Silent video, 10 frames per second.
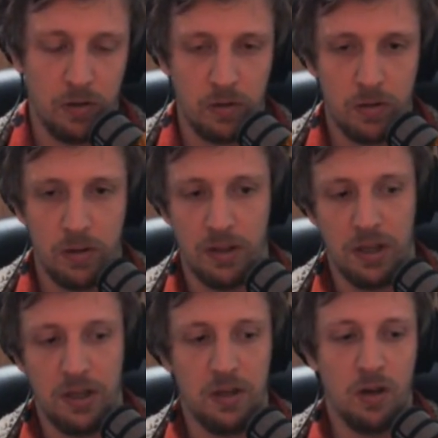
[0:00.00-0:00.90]

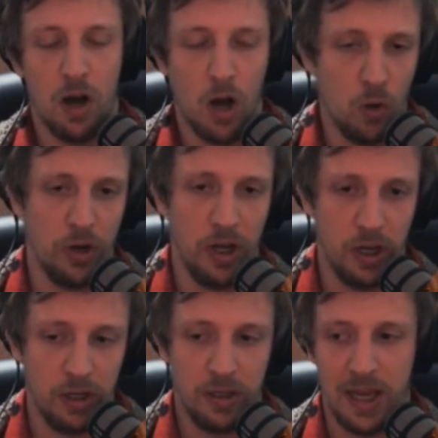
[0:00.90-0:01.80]
the
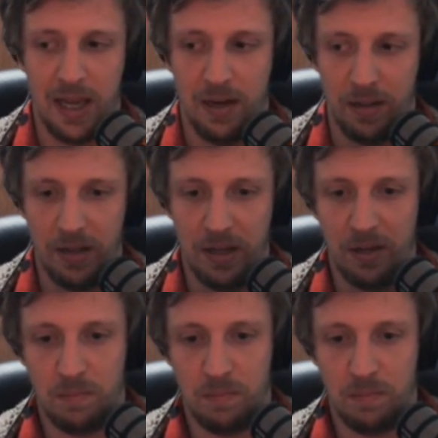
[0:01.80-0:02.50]
owner and the